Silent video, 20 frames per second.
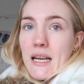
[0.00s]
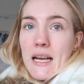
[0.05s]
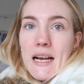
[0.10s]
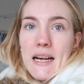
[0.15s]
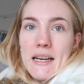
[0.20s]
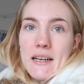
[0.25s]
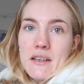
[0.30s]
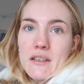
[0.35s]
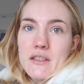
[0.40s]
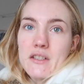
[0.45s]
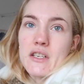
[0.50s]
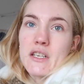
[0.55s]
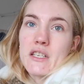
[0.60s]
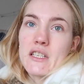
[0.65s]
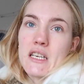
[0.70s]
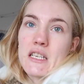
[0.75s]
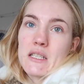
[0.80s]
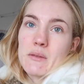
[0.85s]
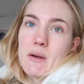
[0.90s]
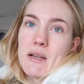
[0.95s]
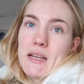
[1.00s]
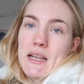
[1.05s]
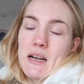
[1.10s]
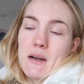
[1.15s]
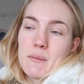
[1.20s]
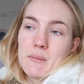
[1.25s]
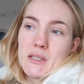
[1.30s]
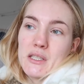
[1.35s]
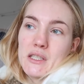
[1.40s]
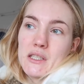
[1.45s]
and I can show you guys what I get
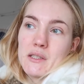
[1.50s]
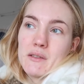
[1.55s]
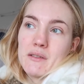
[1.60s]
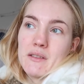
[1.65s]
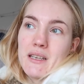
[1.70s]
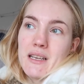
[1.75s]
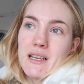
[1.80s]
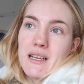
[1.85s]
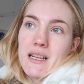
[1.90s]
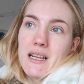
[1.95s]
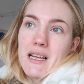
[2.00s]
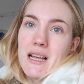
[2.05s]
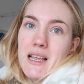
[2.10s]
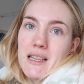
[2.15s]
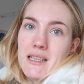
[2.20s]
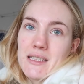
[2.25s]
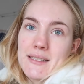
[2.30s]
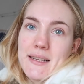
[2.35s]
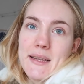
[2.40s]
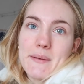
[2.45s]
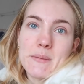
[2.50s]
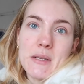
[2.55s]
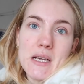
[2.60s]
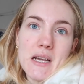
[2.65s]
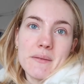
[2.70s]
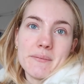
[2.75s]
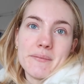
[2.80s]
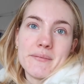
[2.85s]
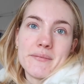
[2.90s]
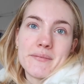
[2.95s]
up to at the same
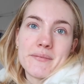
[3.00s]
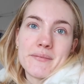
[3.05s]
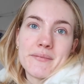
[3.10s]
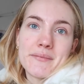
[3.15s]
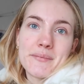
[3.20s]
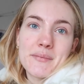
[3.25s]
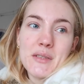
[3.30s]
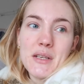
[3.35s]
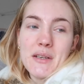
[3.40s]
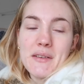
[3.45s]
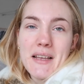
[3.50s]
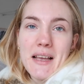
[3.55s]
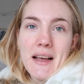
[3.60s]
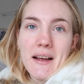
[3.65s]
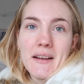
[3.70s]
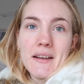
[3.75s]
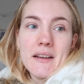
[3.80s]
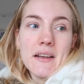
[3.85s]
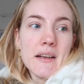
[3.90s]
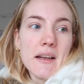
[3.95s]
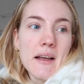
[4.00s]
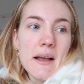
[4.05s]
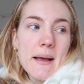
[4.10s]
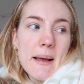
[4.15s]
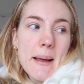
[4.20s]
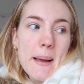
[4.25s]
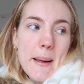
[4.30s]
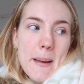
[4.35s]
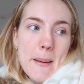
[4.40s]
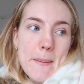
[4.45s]
time. So
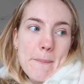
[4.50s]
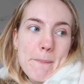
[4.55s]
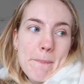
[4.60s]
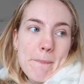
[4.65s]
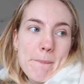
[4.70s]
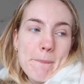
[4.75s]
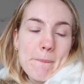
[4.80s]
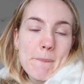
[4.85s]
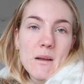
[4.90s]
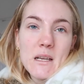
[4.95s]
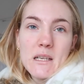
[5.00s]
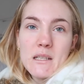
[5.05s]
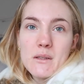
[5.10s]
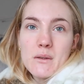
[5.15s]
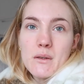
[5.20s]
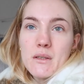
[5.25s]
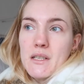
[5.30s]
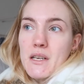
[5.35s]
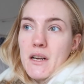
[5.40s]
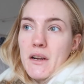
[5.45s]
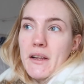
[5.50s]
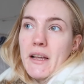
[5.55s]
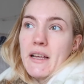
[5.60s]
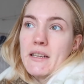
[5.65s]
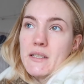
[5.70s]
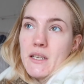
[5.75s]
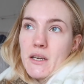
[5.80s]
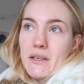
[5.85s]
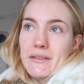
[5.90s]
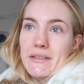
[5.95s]
yeah, fingers crossed I don't
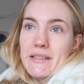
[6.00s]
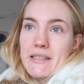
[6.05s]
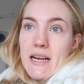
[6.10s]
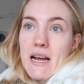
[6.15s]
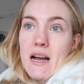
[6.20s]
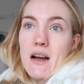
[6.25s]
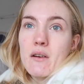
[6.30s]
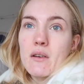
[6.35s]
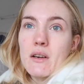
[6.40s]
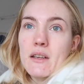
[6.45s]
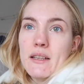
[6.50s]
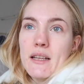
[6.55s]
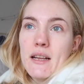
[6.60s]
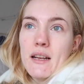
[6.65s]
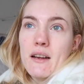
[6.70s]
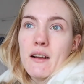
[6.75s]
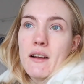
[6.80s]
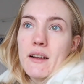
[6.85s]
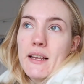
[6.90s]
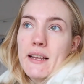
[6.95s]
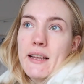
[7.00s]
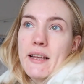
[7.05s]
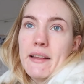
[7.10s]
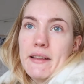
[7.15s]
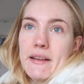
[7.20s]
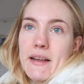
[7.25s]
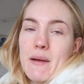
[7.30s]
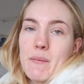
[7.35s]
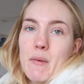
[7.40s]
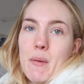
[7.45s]
get soaked now, and then I can get
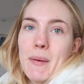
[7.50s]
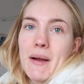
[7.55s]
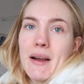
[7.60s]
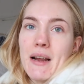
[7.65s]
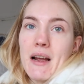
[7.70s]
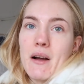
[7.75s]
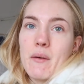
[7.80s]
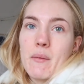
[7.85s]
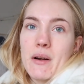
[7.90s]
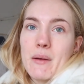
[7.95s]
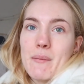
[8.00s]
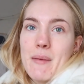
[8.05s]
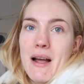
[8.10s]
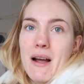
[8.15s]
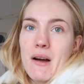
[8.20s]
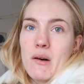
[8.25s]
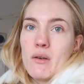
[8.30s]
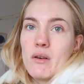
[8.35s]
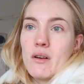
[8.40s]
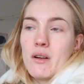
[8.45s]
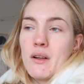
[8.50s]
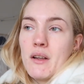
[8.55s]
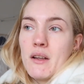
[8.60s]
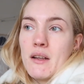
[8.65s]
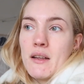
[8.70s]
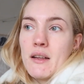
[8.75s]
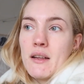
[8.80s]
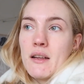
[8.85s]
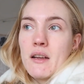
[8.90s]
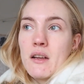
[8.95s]
the camera back out when I'm out
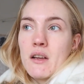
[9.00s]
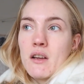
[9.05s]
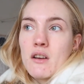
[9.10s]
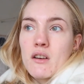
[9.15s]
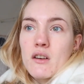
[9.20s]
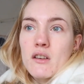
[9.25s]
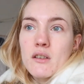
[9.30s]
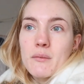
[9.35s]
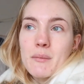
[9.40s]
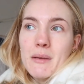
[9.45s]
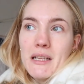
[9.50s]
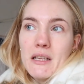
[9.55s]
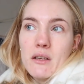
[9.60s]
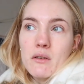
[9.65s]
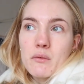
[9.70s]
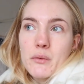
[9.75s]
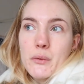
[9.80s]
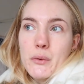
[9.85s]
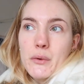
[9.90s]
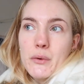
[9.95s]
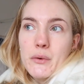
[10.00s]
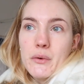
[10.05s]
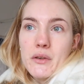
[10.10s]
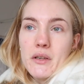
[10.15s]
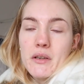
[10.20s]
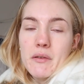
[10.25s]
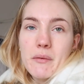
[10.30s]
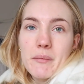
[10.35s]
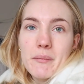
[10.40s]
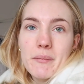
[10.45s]
on my little
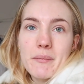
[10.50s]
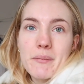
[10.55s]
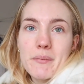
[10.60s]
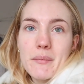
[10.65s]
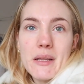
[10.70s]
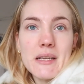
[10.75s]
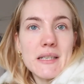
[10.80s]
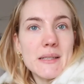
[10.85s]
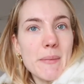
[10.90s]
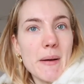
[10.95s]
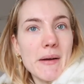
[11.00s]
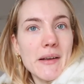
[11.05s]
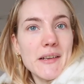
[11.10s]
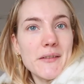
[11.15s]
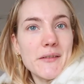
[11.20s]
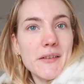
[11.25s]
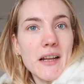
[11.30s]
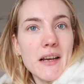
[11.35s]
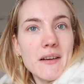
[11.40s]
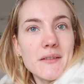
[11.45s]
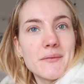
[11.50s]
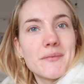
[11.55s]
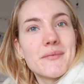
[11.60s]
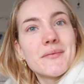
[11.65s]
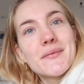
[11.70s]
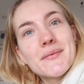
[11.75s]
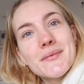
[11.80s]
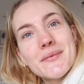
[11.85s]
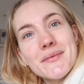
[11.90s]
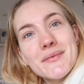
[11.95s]
walk. But that's about it for now.
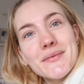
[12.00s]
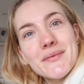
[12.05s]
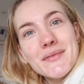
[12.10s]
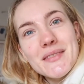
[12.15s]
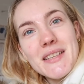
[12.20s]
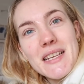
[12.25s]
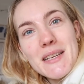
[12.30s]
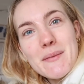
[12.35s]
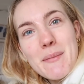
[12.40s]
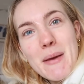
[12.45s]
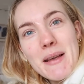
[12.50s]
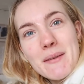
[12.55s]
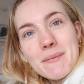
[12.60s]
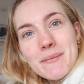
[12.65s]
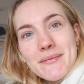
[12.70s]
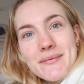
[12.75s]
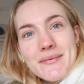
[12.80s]
See you in a bit.